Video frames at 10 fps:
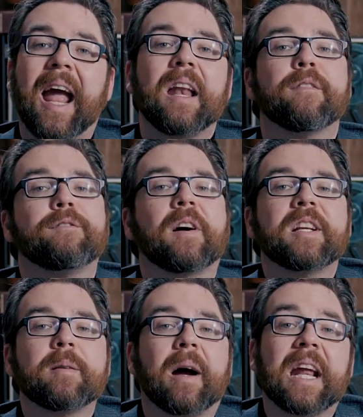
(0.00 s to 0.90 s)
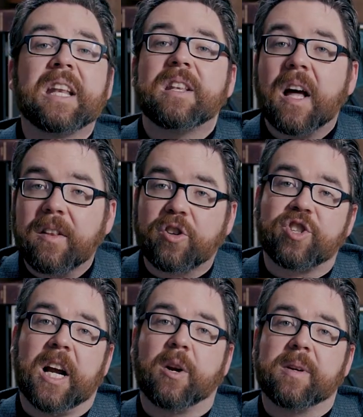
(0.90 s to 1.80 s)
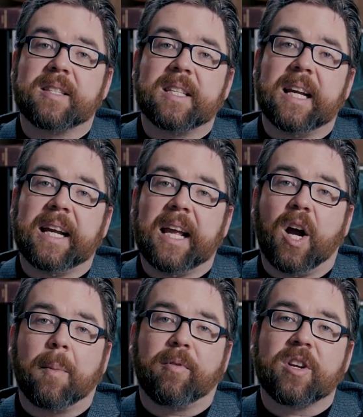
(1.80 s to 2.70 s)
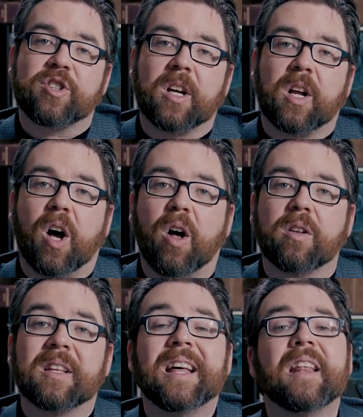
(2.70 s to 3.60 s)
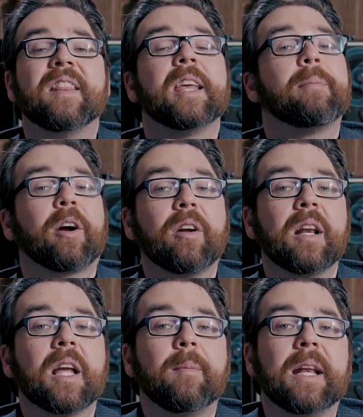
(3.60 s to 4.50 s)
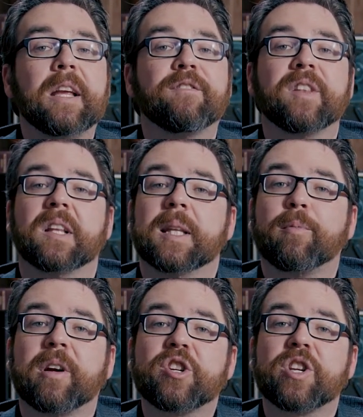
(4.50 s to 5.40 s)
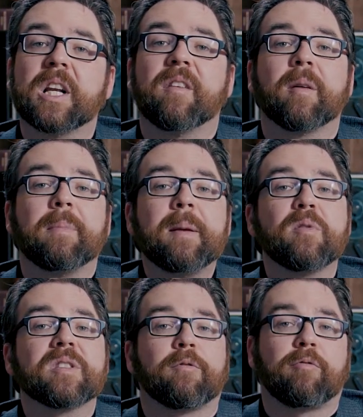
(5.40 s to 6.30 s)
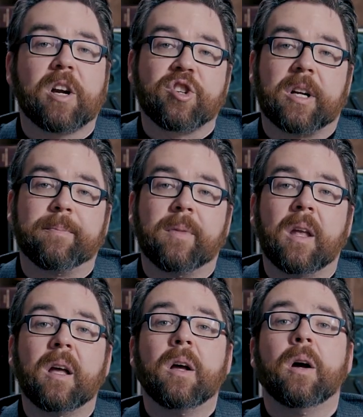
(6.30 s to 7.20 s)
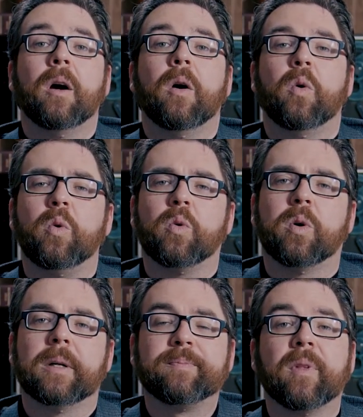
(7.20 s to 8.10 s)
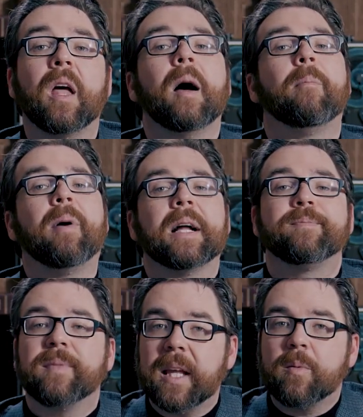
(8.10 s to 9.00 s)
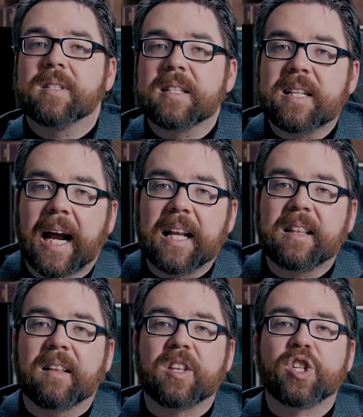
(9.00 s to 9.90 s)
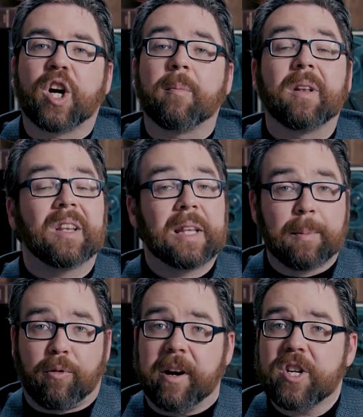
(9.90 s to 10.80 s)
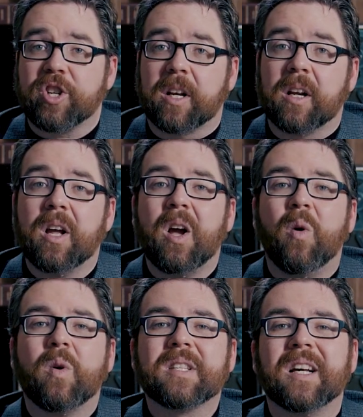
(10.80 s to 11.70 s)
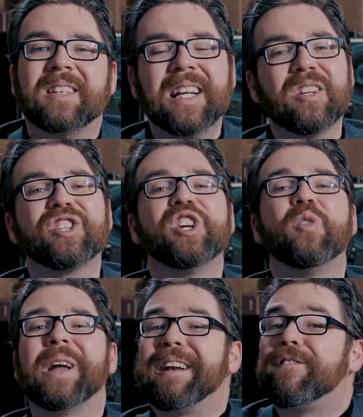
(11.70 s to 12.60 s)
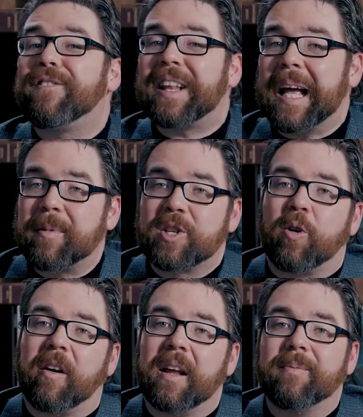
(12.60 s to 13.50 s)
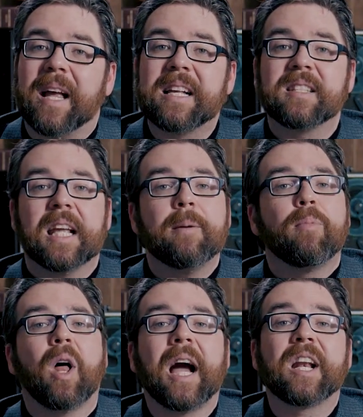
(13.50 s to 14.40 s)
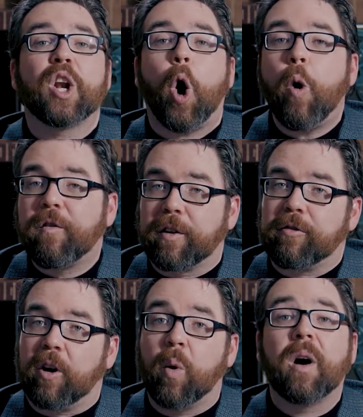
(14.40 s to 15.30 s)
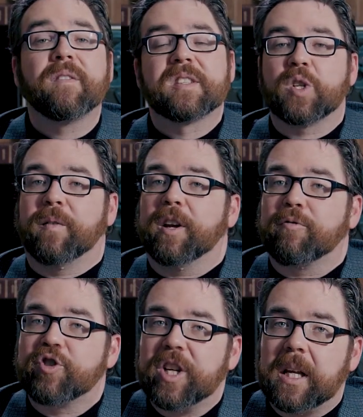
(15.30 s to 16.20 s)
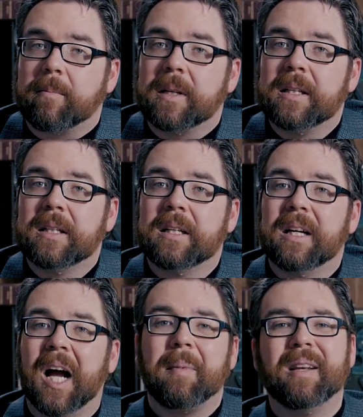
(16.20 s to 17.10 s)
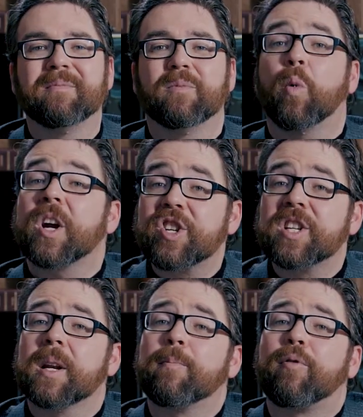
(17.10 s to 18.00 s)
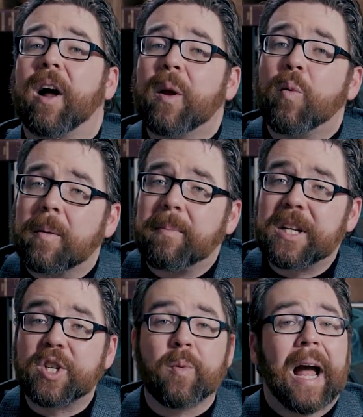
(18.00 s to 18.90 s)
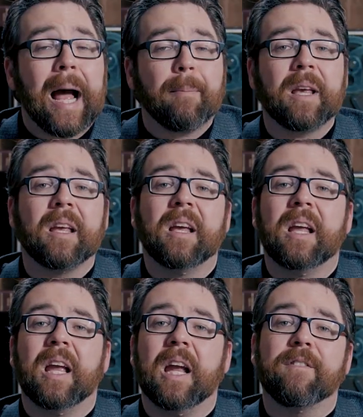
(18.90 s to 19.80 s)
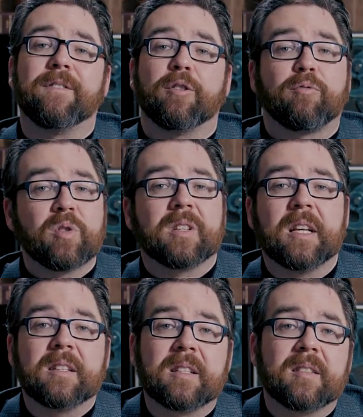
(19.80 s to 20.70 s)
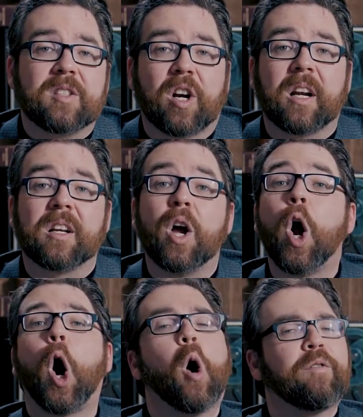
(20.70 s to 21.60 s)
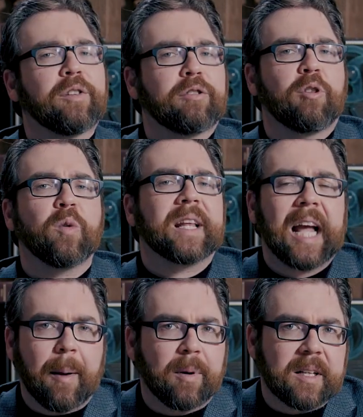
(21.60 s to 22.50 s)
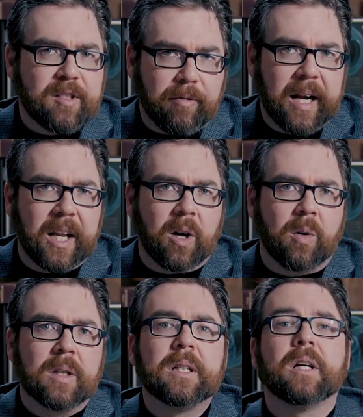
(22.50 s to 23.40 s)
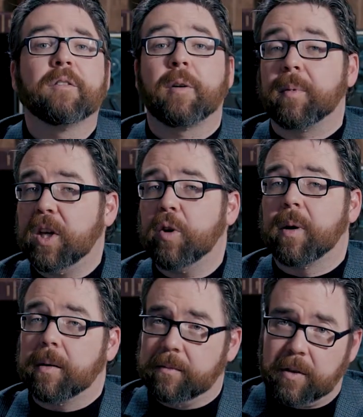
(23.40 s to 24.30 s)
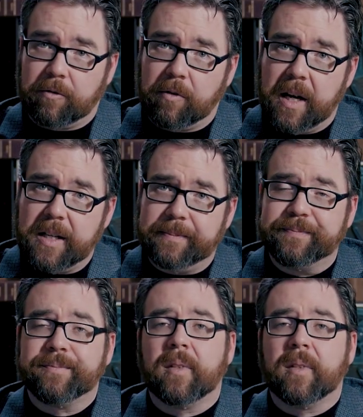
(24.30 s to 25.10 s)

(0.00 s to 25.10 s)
and funded by another shadowy CIA operation called the American Committee for the Liberation of the Peoples of Russia. Whew. But it was decided that the term liberation was a little too inflammatory, as it implied an overthrow of the Soviet regime. I mean, Washington probably wouldn't be too happy if the Ruskies started overthrow the capitalist radio from Cuba, right?